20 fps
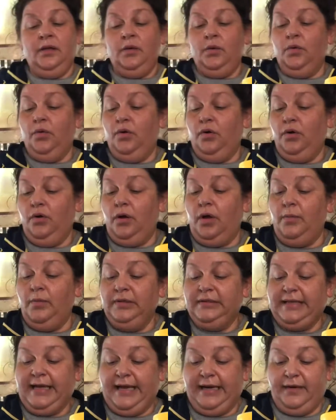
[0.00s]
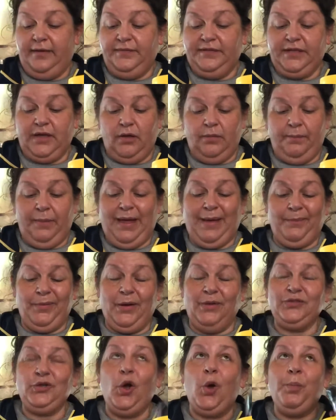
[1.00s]
We're almost out of salt and pepper.
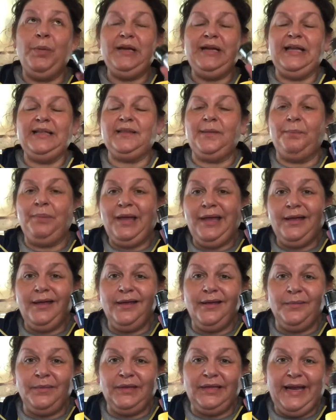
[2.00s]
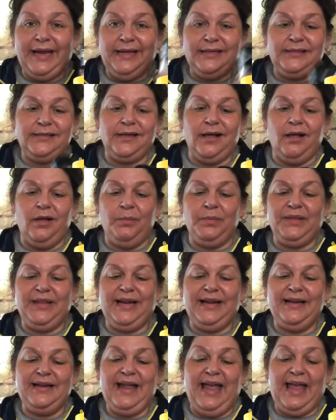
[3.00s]
I was hoping to get the pink Himalayan salt, but they
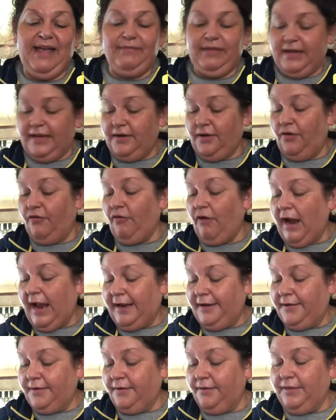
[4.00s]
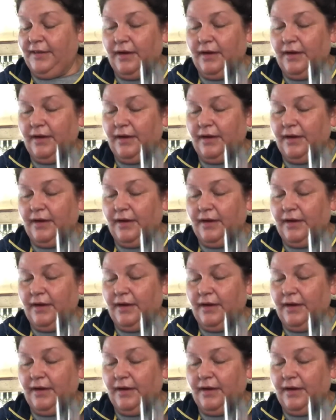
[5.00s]
didn't have it in a grinder.